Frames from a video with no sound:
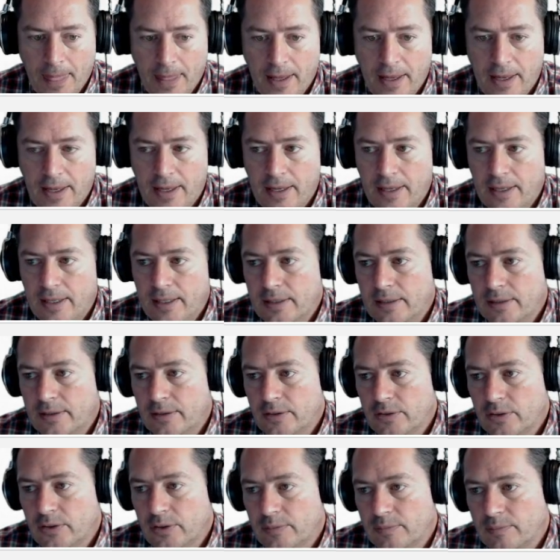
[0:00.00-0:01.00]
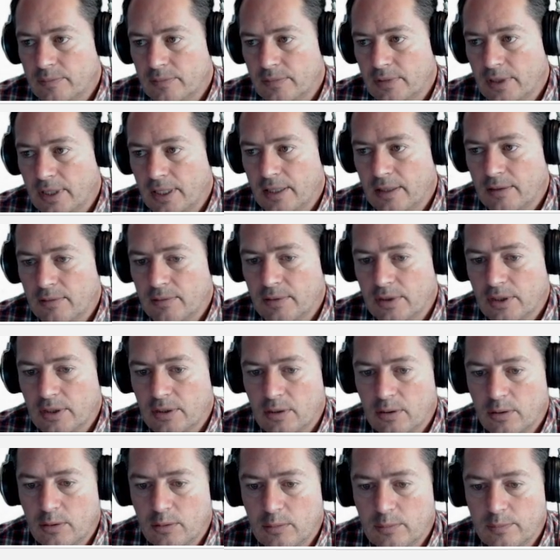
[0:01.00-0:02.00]
and I don't know, we'll go
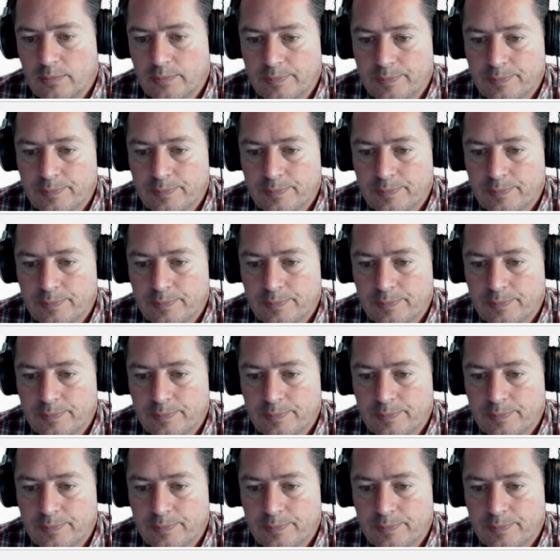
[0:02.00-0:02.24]
home.